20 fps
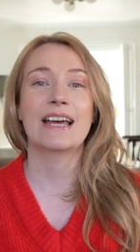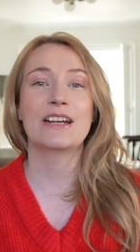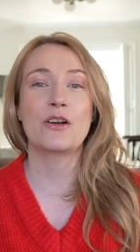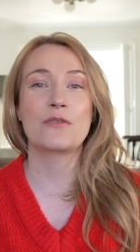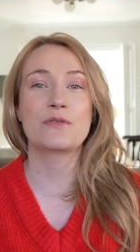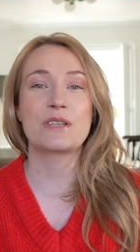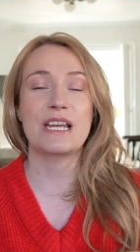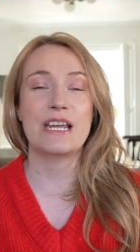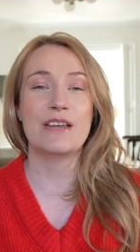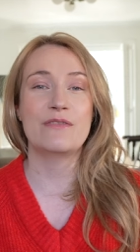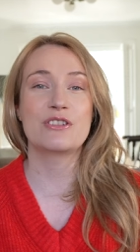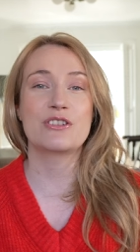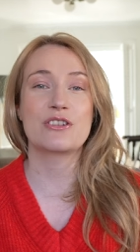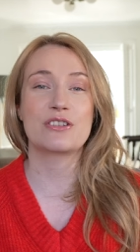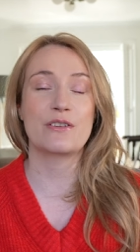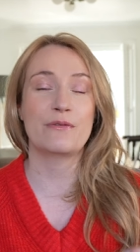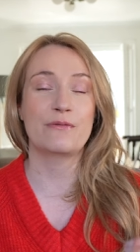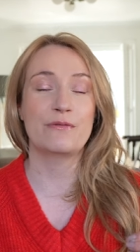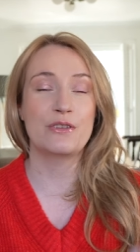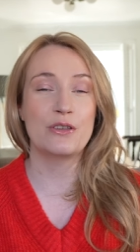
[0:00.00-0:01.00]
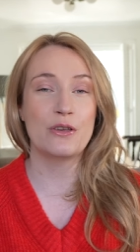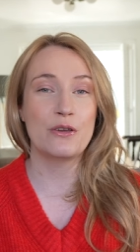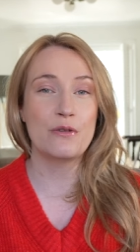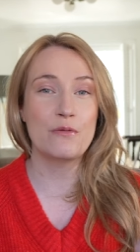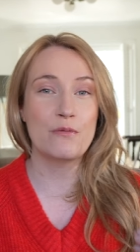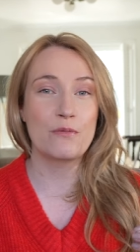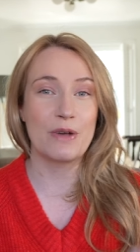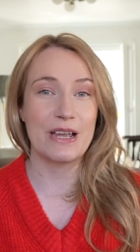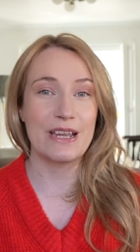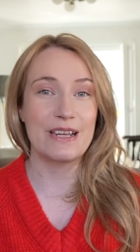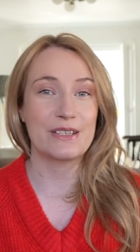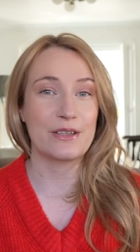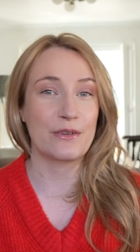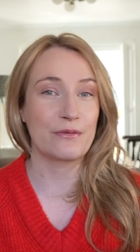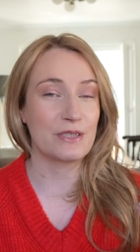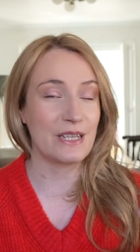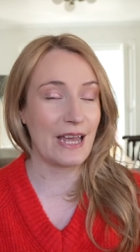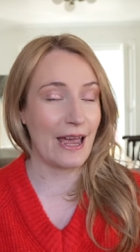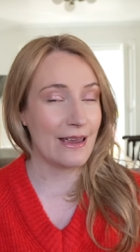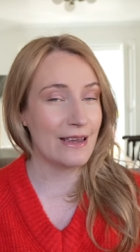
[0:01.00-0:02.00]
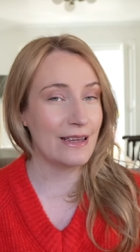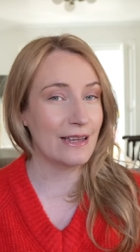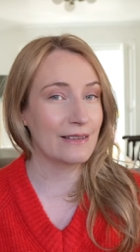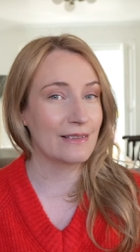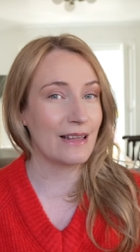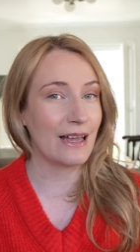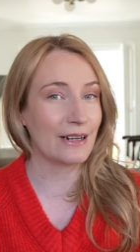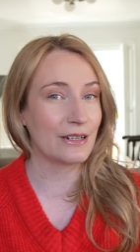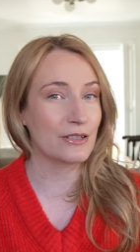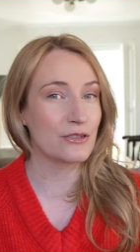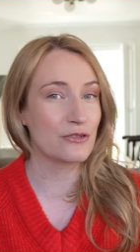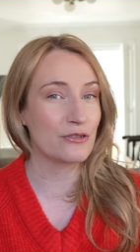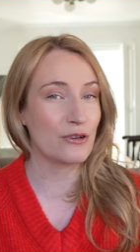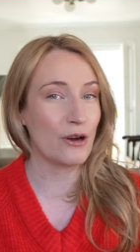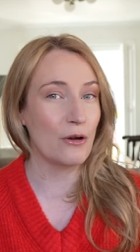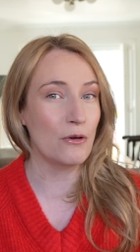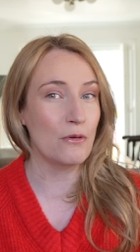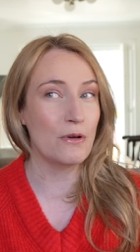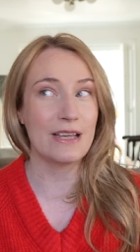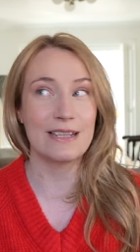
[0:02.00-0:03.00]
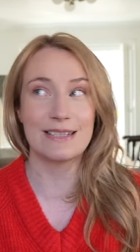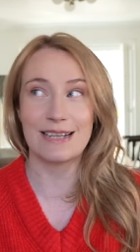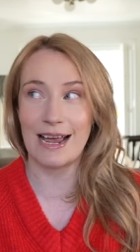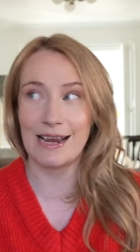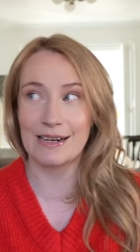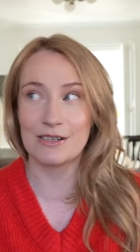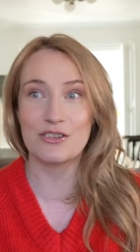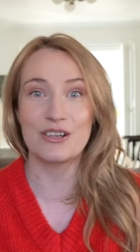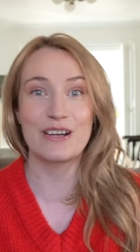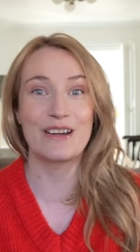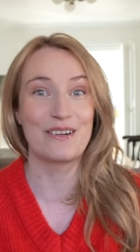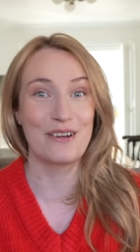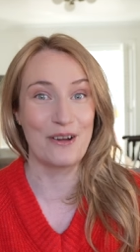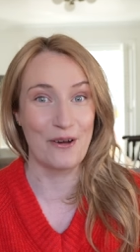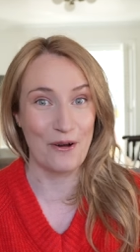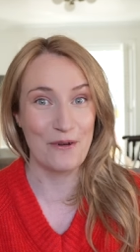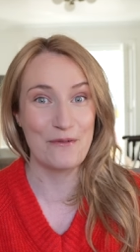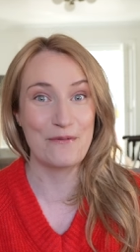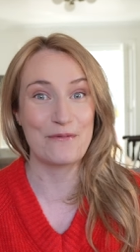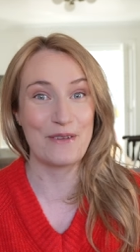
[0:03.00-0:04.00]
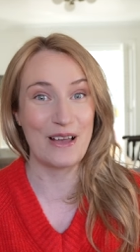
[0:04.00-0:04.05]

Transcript: And after even just a few weeks of taking that control, it's actually a lot of